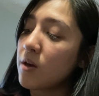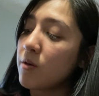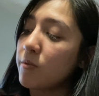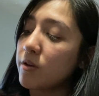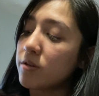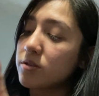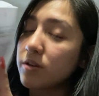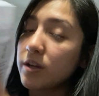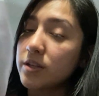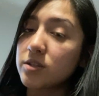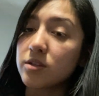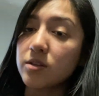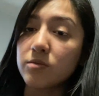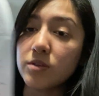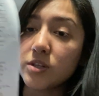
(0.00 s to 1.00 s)
We also answered
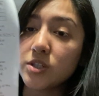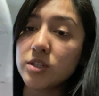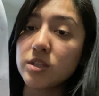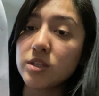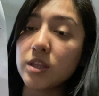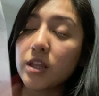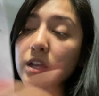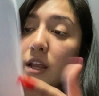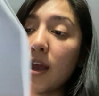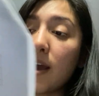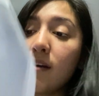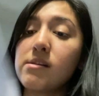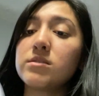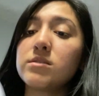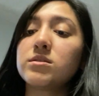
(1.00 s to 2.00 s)
the questions that they
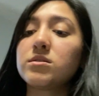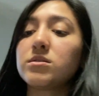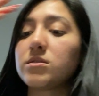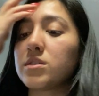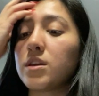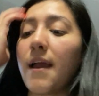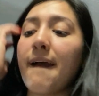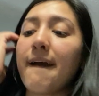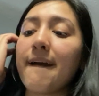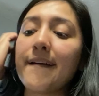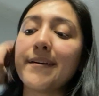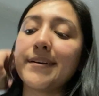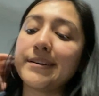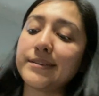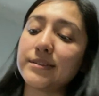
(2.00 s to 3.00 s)
asked,
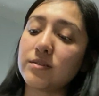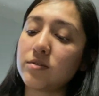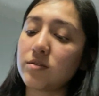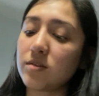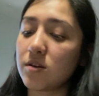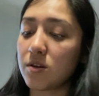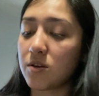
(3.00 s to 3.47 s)
and